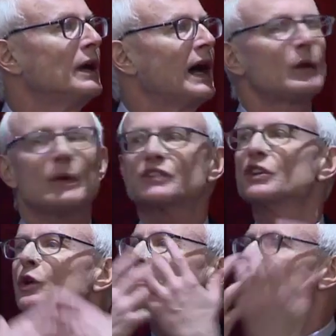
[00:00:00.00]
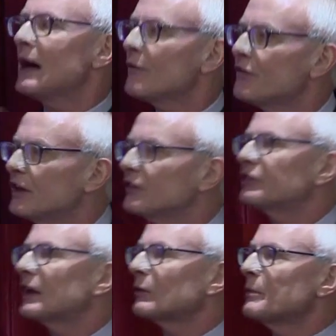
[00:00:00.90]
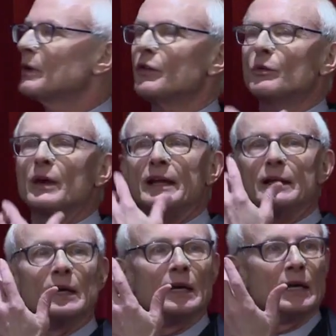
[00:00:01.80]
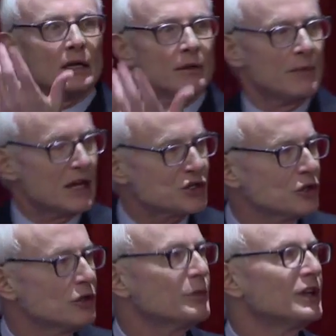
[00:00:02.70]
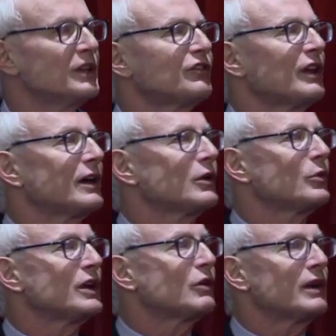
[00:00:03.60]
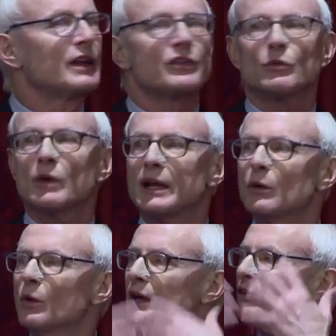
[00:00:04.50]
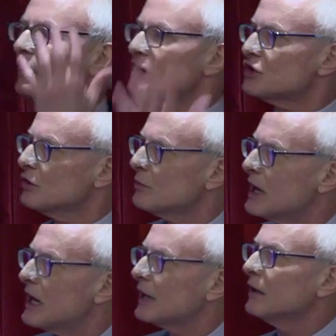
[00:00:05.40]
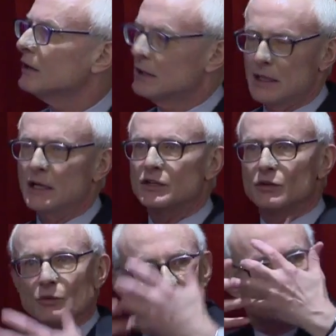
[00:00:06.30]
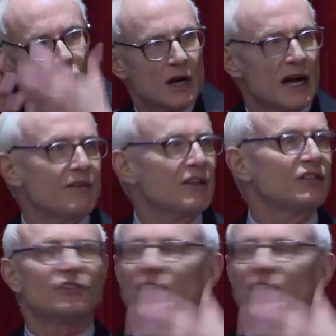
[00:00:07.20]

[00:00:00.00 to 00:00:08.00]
How do we actually go about this? How do we build the right measurements? How do we create the right organizational model to really drive this